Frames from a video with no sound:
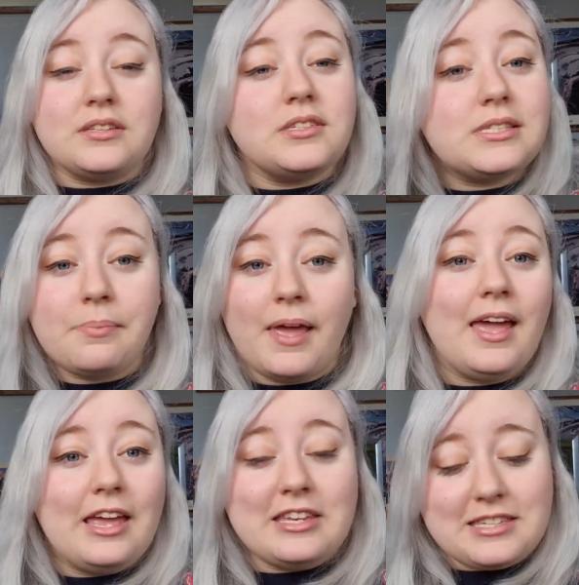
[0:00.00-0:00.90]
in
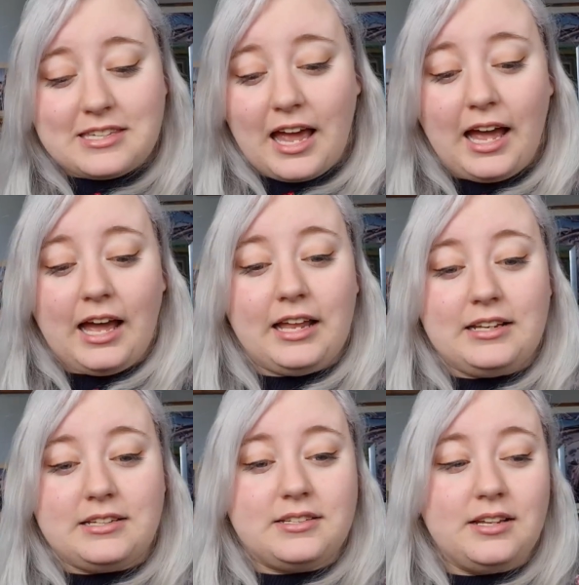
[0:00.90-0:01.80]
space
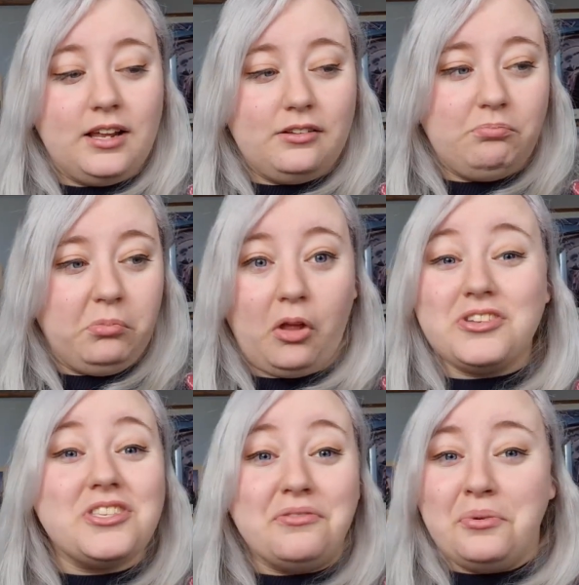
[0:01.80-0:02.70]
and
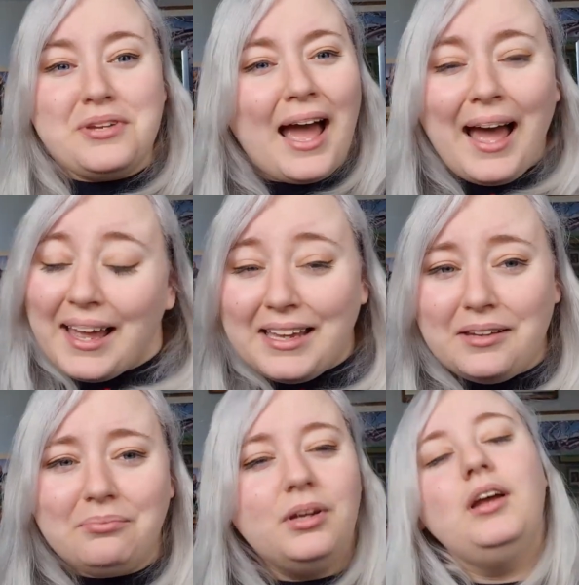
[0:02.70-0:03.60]
lost through
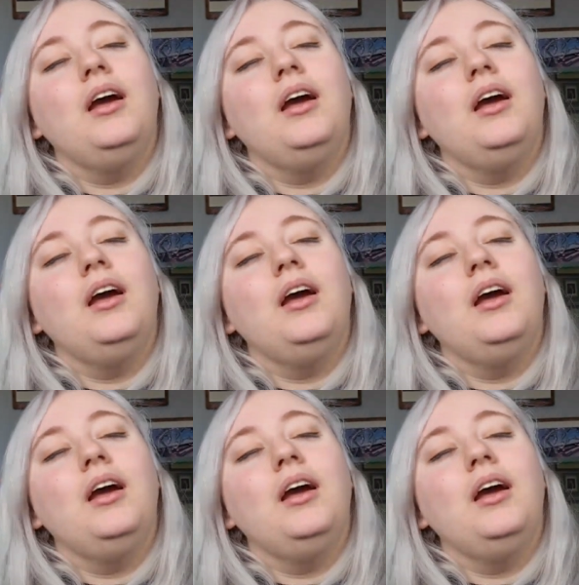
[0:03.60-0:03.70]
time.